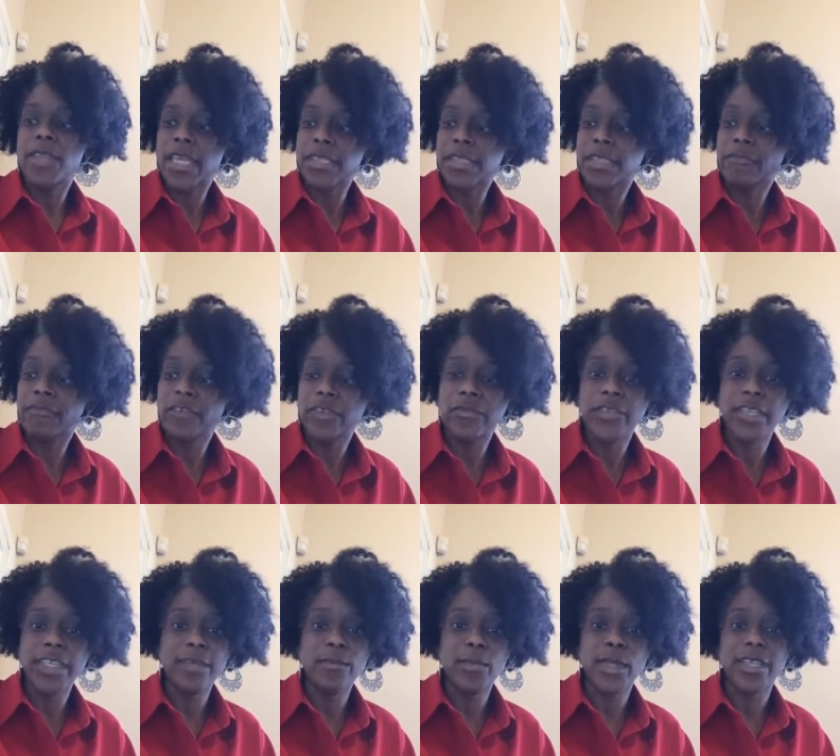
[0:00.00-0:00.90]
that's the
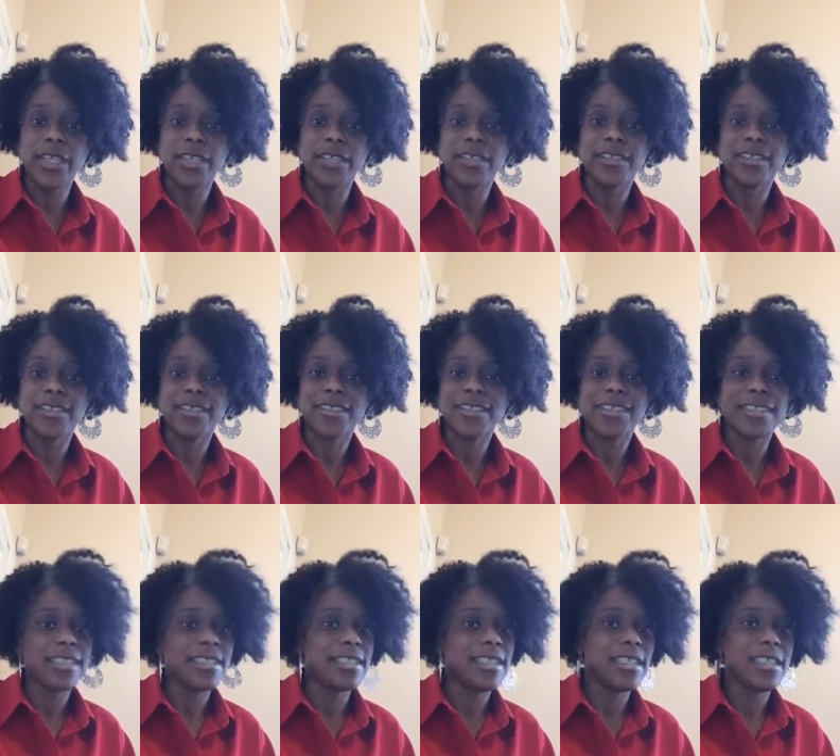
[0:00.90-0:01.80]
15 minutes.
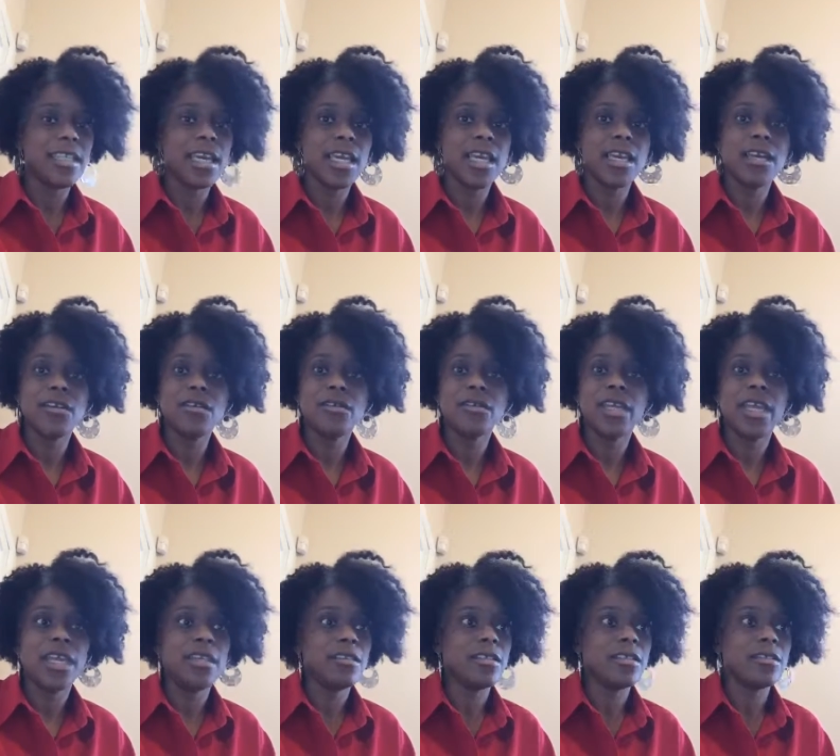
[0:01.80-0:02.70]
Sit down
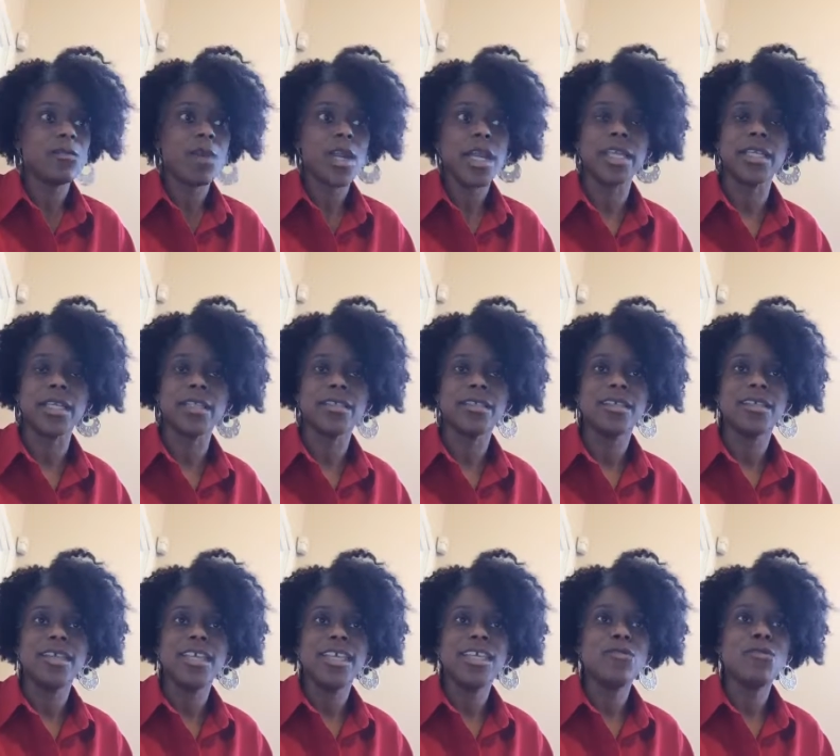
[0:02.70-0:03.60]
and just write.
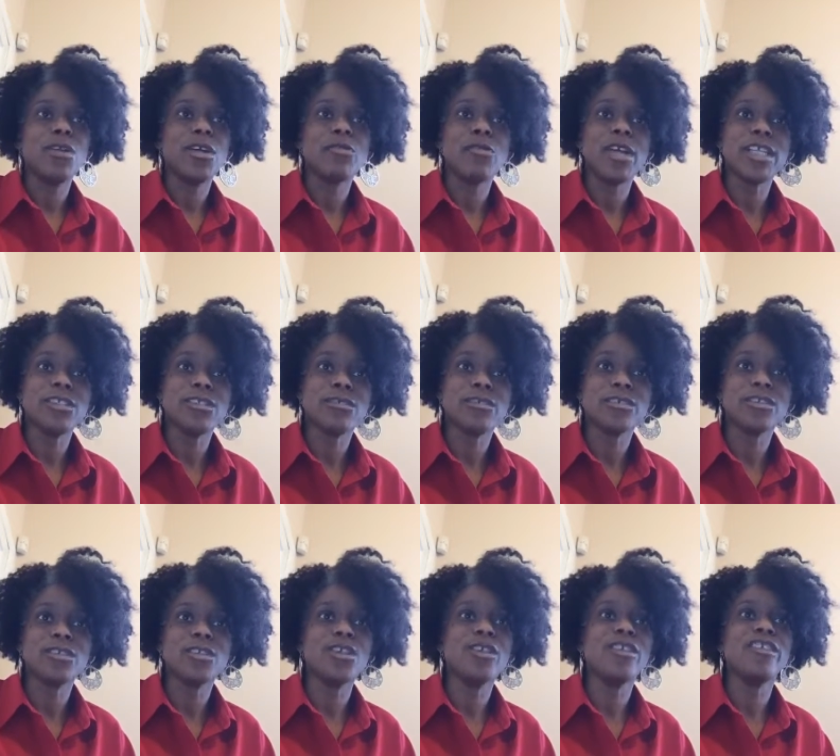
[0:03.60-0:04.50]
You want to write your
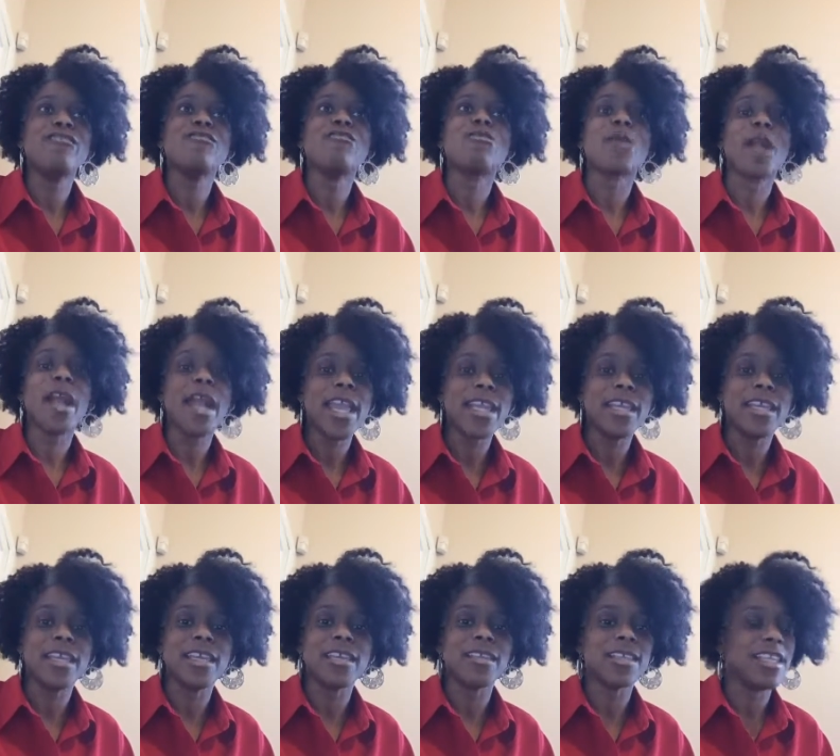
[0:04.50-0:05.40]
story? Write
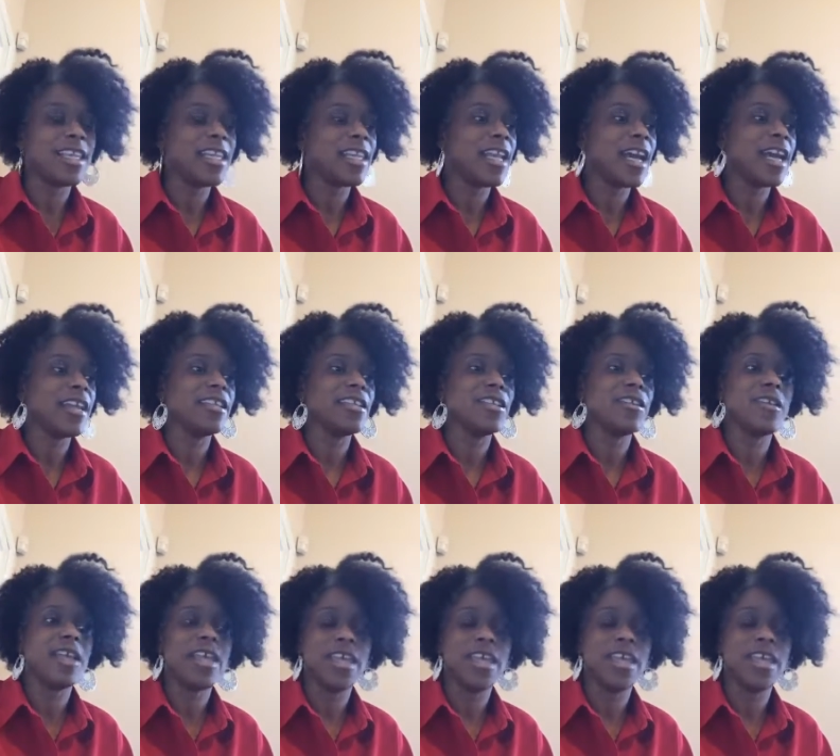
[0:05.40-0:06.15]
it. Get it out of your